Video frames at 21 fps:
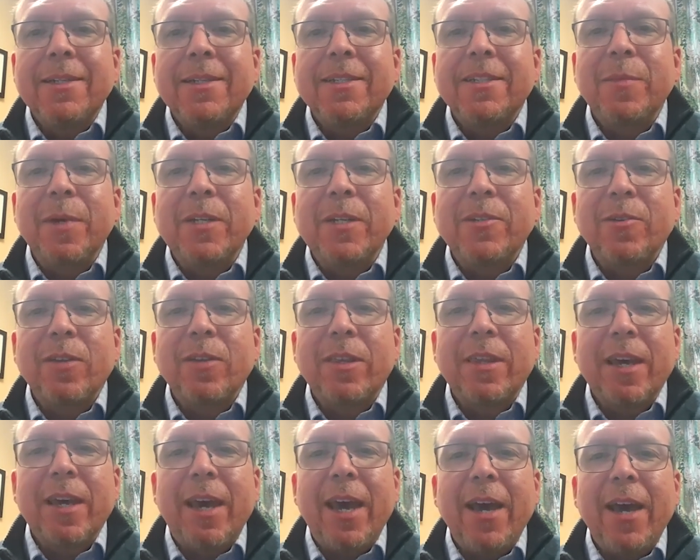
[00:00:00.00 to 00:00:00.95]
to make sure
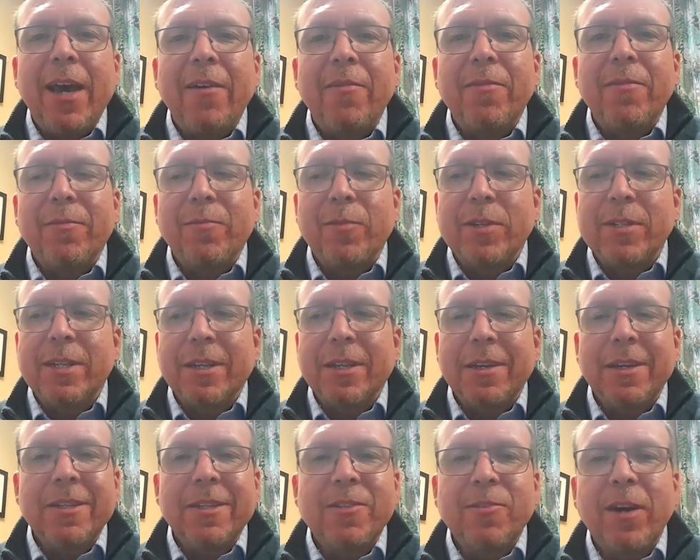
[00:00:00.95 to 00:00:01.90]
that they have
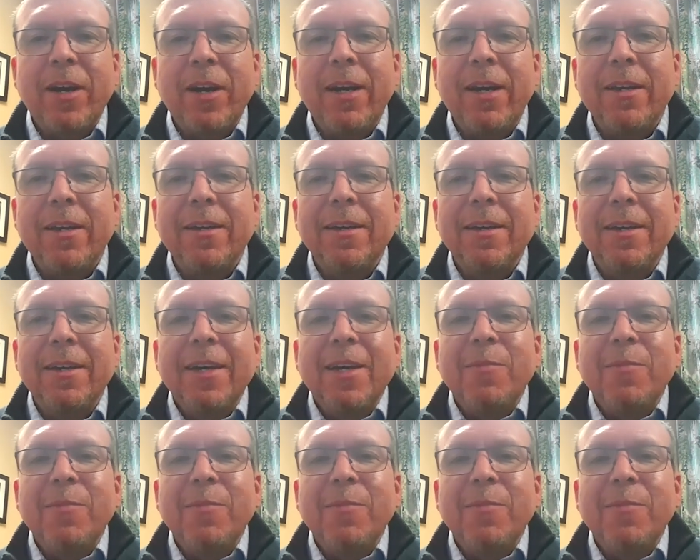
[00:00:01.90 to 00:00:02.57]
resilience training,